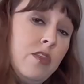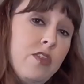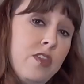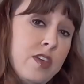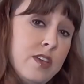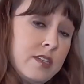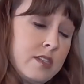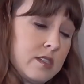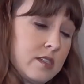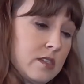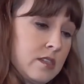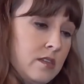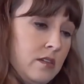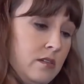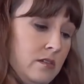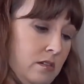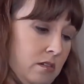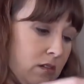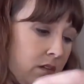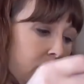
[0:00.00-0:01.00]
This
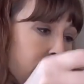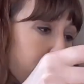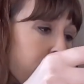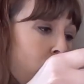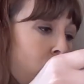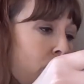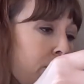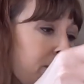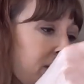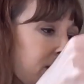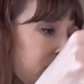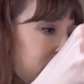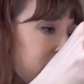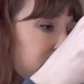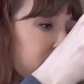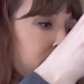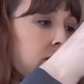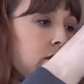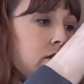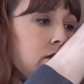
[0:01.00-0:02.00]

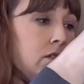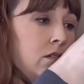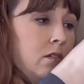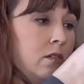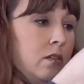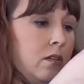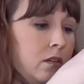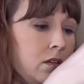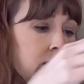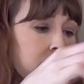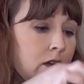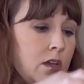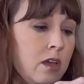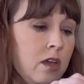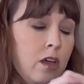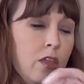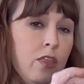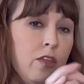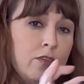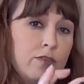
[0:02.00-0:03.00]
compartment,
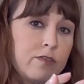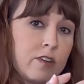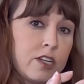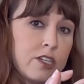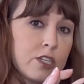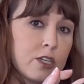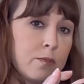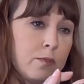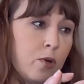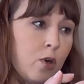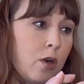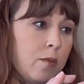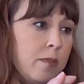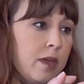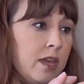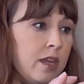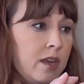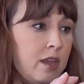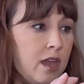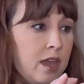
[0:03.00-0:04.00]
the front
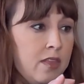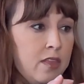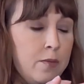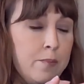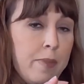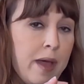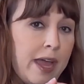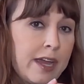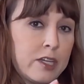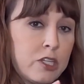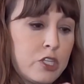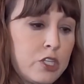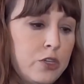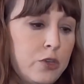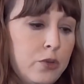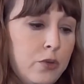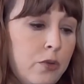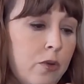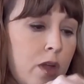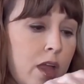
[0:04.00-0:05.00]
compartment and the back
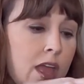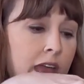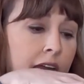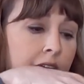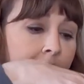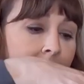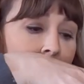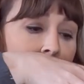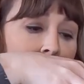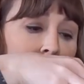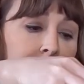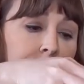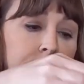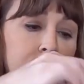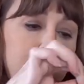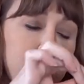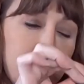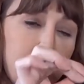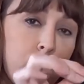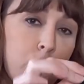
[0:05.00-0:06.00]
two, have
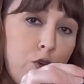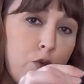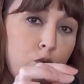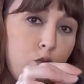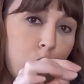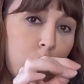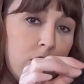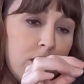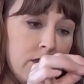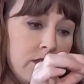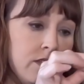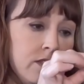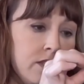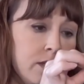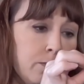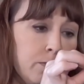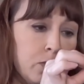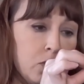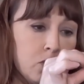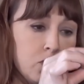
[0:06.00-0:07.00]
2
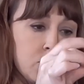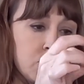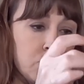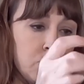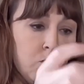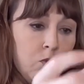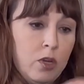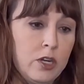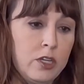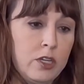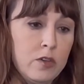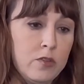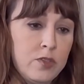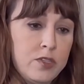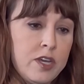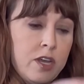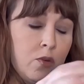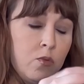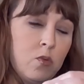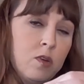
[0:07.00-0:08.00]
zippers. One
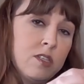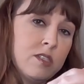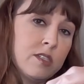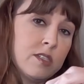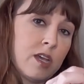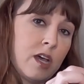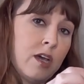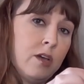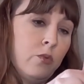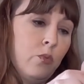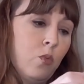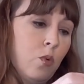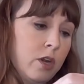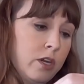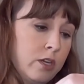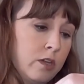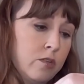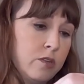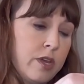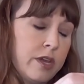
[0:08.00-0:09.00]
goes down one side,
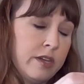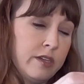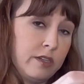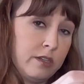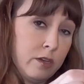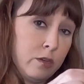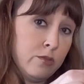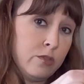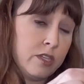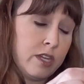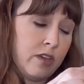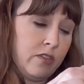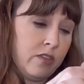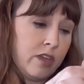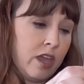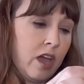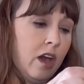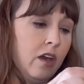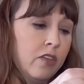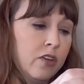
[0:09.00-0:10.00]
one goes down
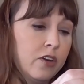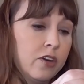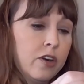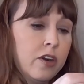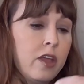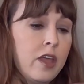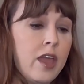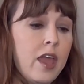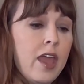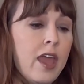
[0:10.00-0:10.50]
the other.